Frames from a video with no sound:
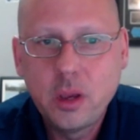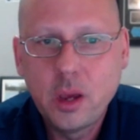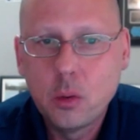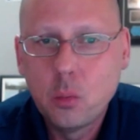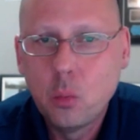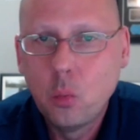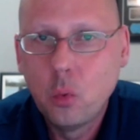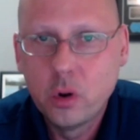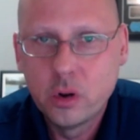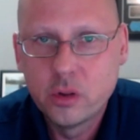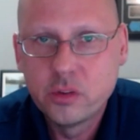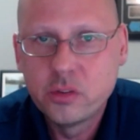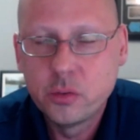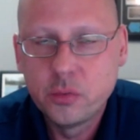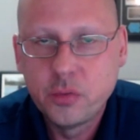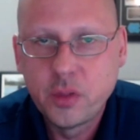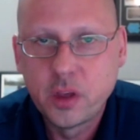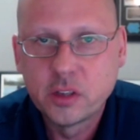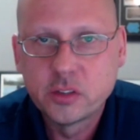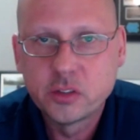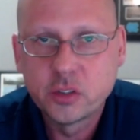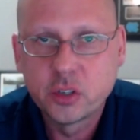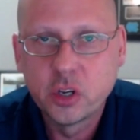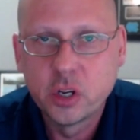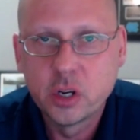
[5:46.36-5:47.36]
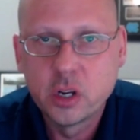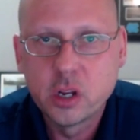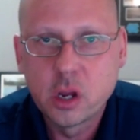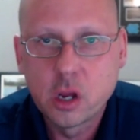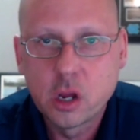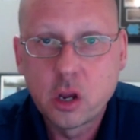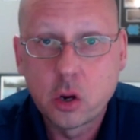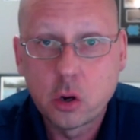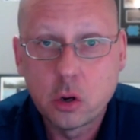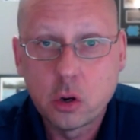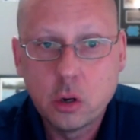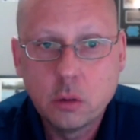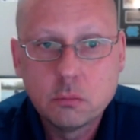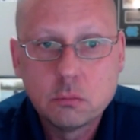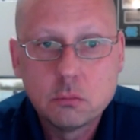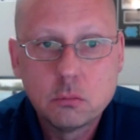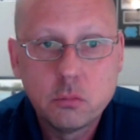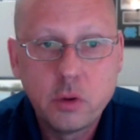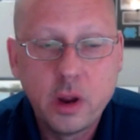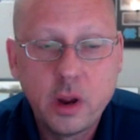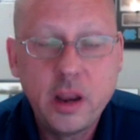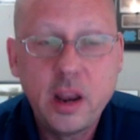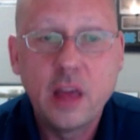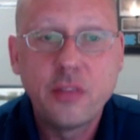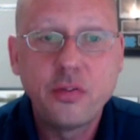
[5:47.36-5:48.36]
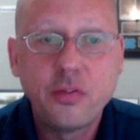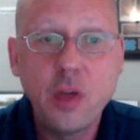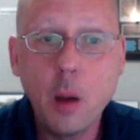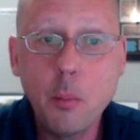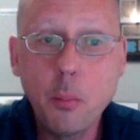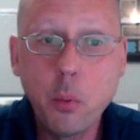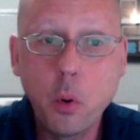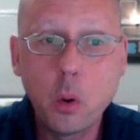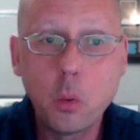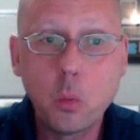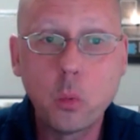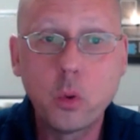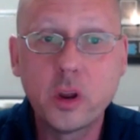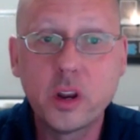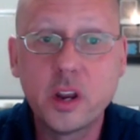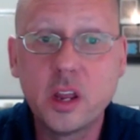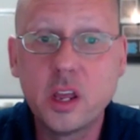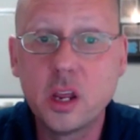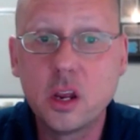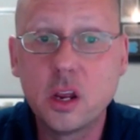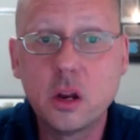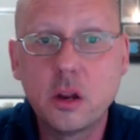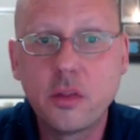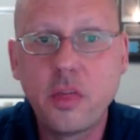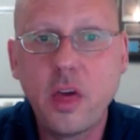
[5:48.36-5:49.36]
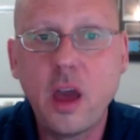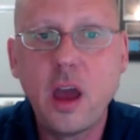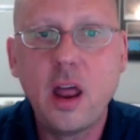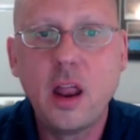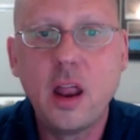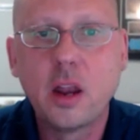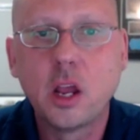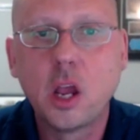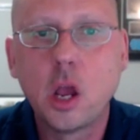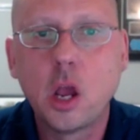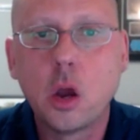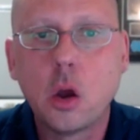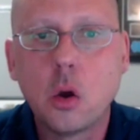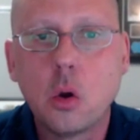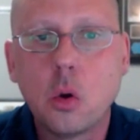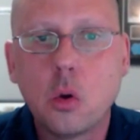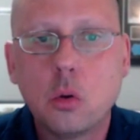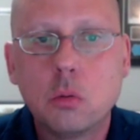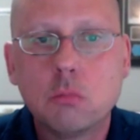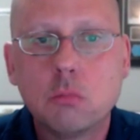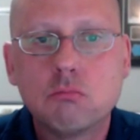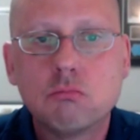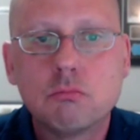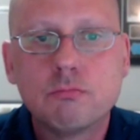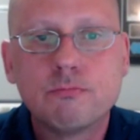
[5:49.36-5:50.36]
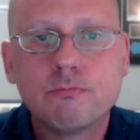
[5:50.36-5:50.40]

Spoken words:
kind of one or two things are going to occur, right? At that point, we're going to hear that and go,